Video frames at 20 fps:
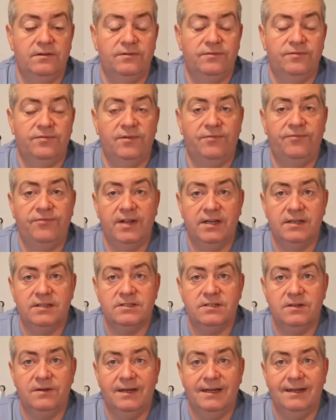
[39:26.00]
For
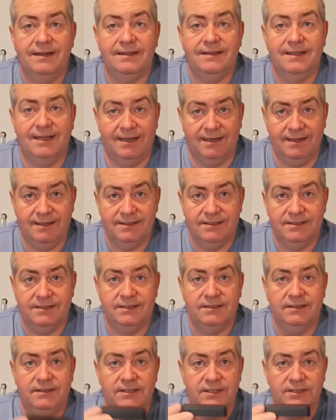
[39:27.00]
things like
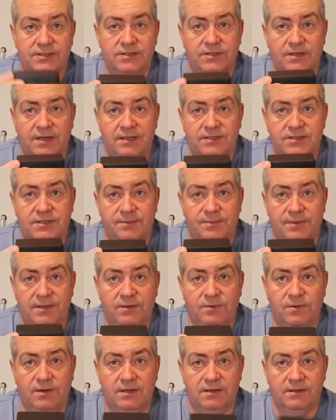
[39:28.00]
that, this could actually
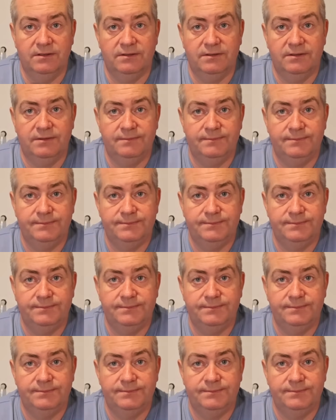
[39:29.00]
be quite good.